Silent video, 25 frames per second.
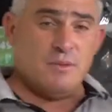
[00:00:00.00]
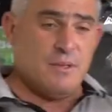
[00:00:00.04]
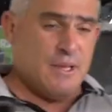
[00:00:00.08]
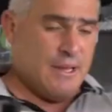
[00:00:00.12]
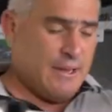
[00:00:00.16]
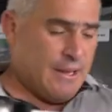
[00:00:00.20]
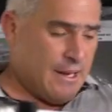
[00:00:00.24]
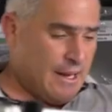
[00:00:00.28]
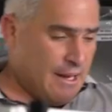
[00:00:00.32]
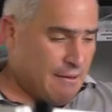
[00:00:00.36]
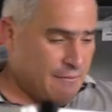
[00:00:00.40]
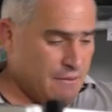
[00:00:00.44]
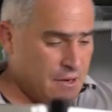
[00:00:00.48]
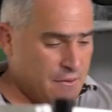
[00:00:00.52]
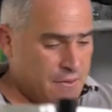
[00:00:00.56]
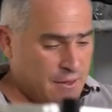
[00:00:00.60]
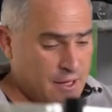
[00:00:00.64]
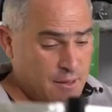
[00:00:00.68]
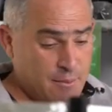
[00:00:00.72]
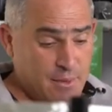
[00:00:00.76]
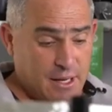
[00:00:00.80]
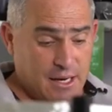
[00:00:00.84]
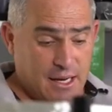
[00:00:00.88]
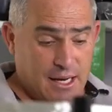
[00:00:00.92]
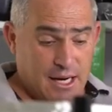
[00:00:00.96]
and the lovely thing
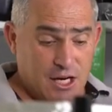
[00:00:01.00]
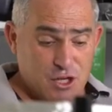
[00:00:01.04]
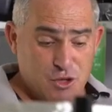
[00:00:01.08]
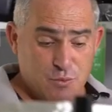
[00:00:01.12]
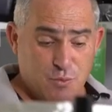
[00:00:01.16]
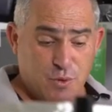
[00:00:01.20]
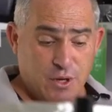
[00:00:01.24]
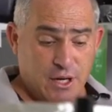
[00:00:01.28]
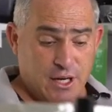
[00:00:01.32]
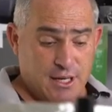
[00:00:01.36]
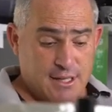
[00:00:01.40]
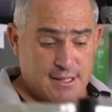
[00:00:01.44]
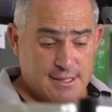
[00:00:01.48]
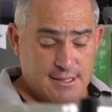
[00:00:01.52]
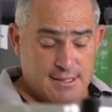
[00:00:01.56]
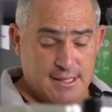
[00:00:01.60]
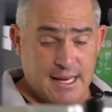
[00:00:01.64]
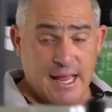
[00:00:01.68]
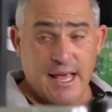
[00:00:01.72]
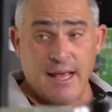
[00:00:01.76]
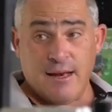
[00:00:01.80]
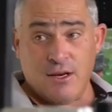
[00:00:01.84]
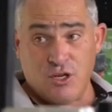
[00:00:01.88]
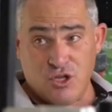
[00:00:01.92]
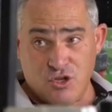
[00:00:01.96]
about a hydroponic
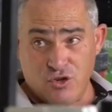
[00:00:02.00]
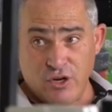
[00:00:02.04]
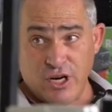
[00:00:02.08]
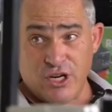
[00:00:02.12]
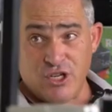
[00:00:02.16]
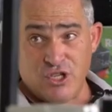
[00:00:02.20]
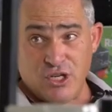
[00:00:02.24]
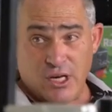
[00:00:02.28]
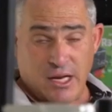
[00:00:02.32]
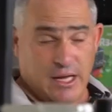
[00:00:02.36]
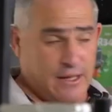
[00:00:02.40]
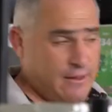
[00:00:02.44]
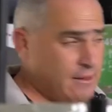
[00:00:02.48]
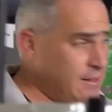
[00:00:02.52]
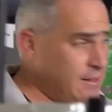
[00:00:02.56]
stand structure like